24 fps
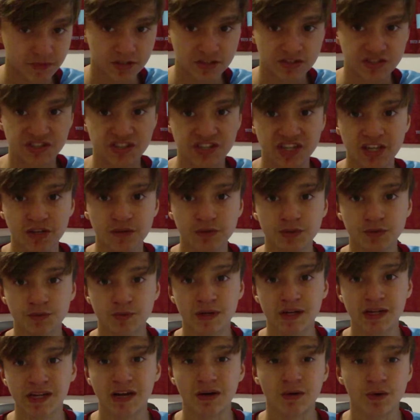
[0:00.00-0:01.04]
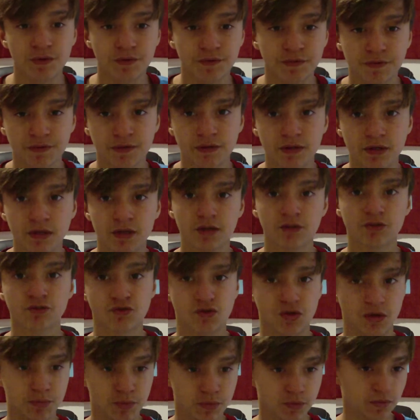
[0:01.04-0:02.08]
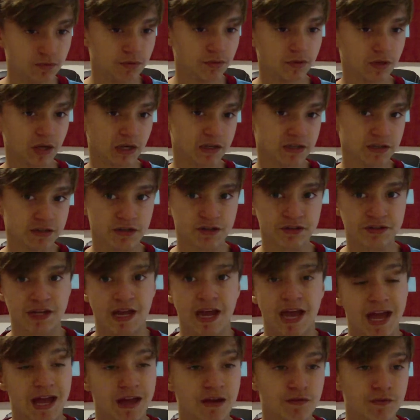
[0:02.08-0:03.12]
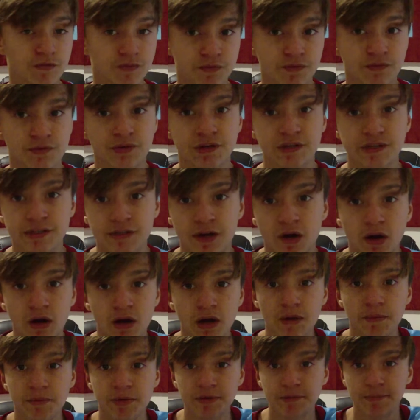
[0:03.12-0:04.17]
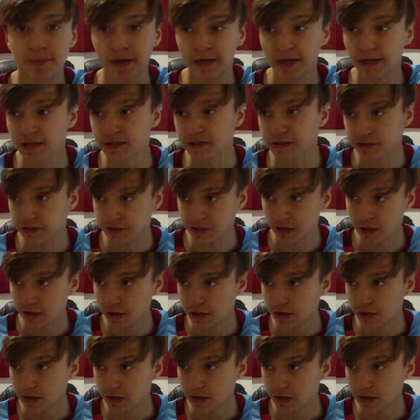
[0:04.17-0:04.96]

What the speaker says: skill his way out of trouble like he does every time he plays.